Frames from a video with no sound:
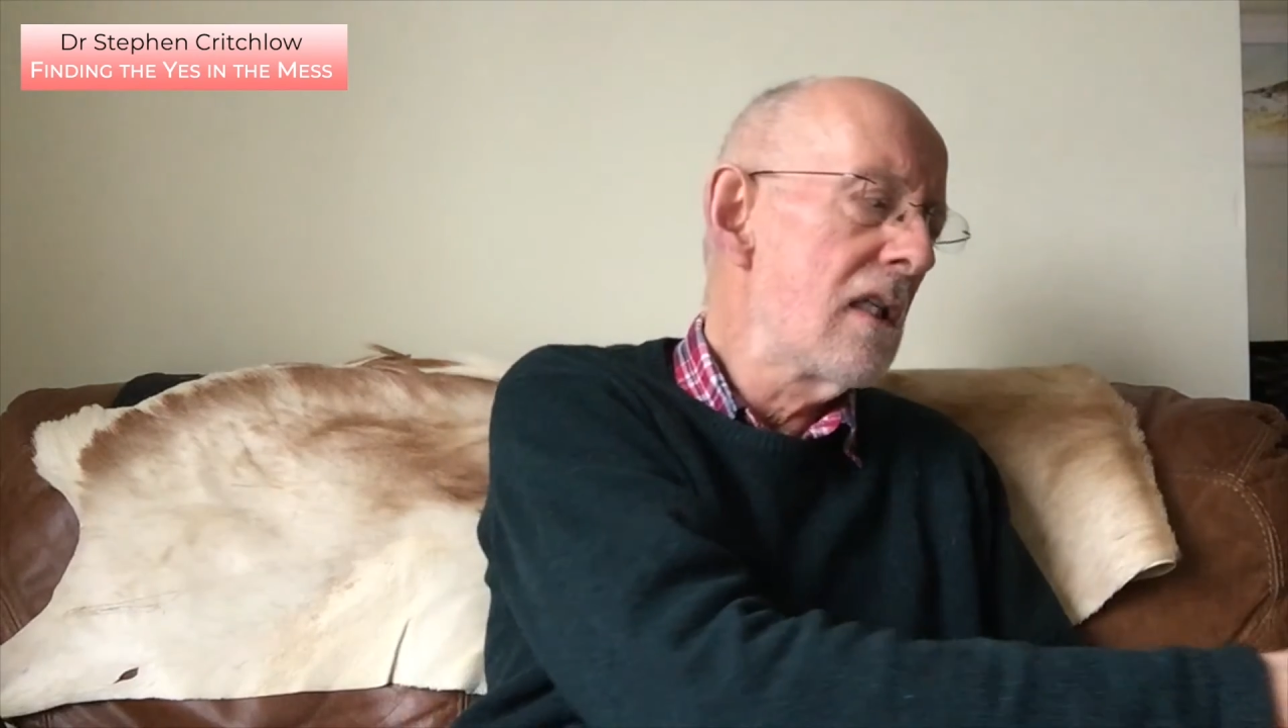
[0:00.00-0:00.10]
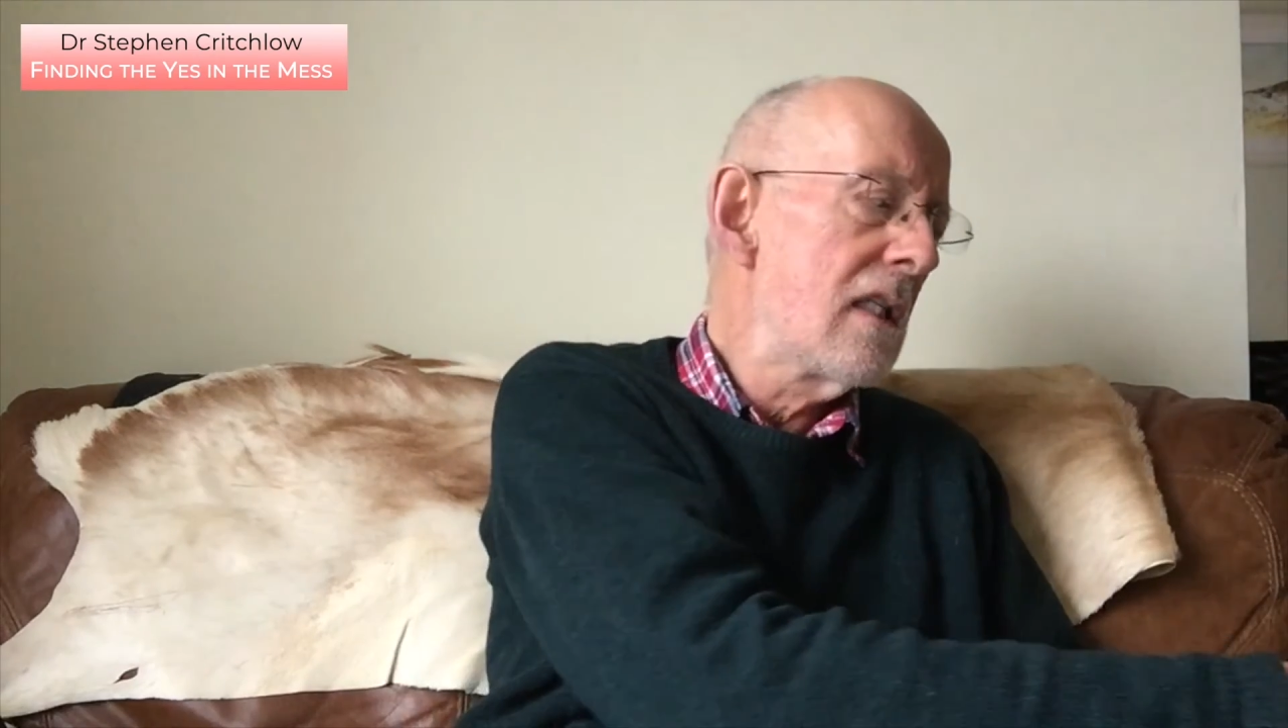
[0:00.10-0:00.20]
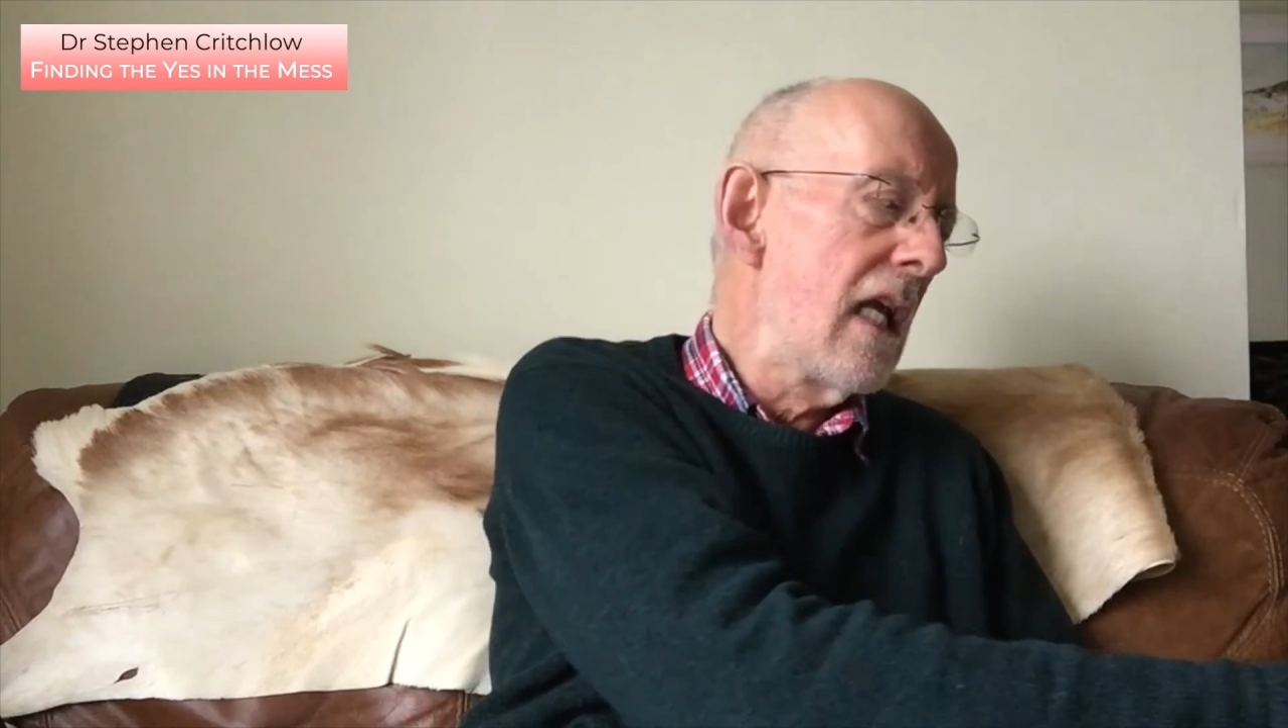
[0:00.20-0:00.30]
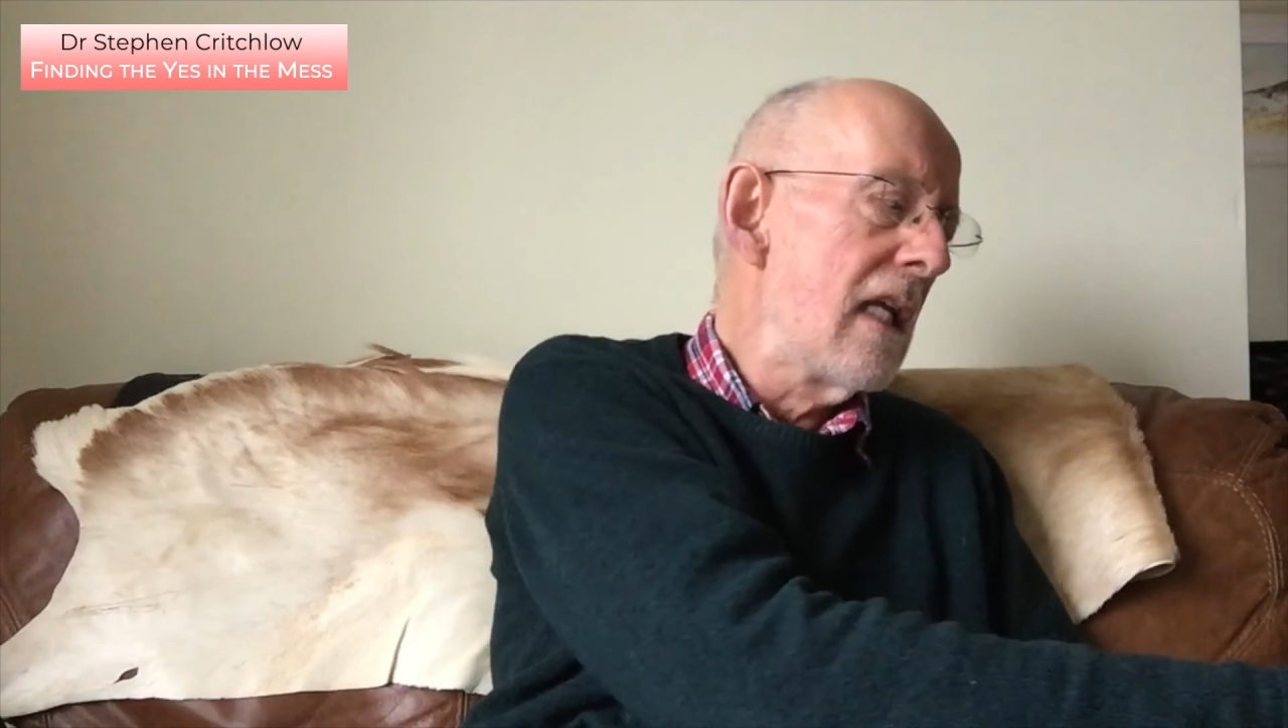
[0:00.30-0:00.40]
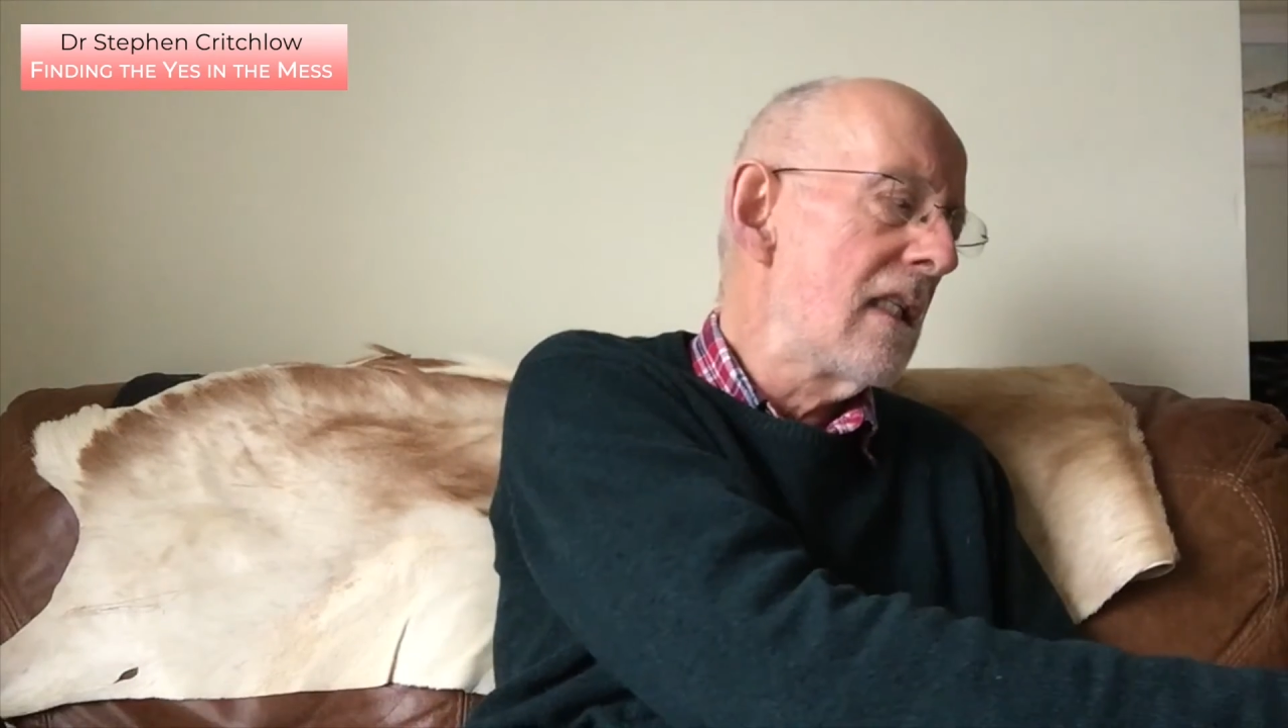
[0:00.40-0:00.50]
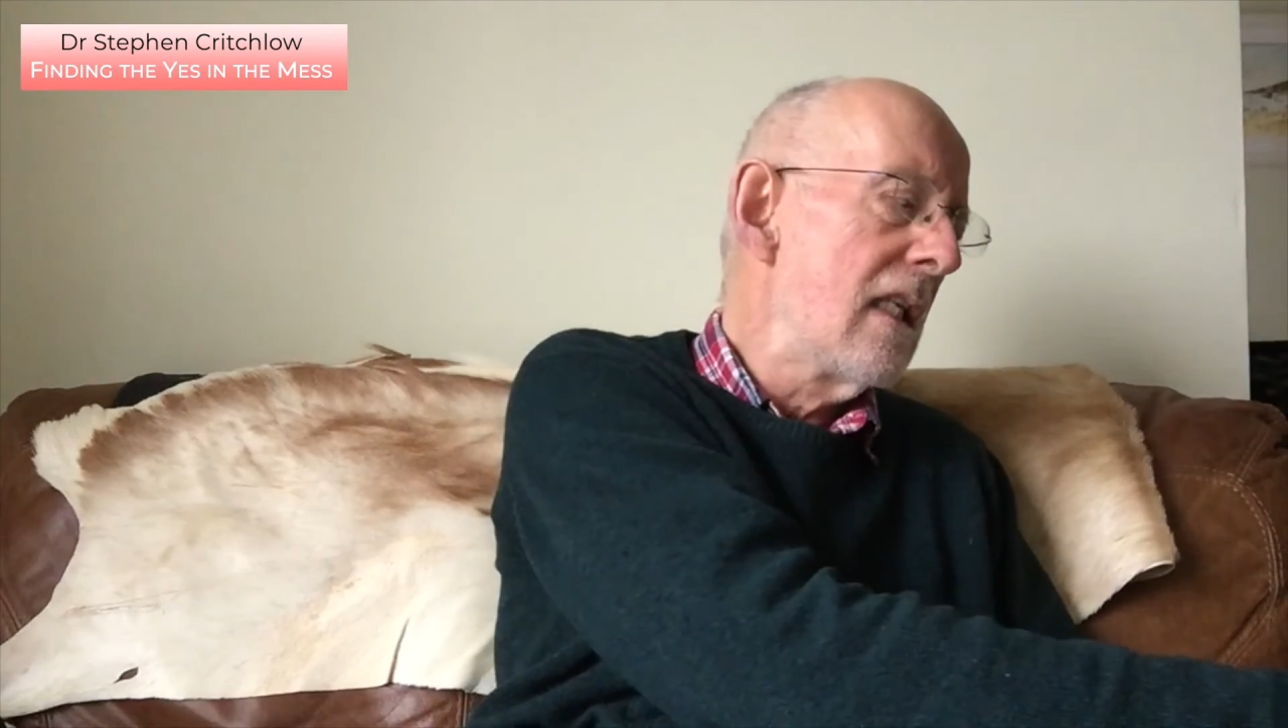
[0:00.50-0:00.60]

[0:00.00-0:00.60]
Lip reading: says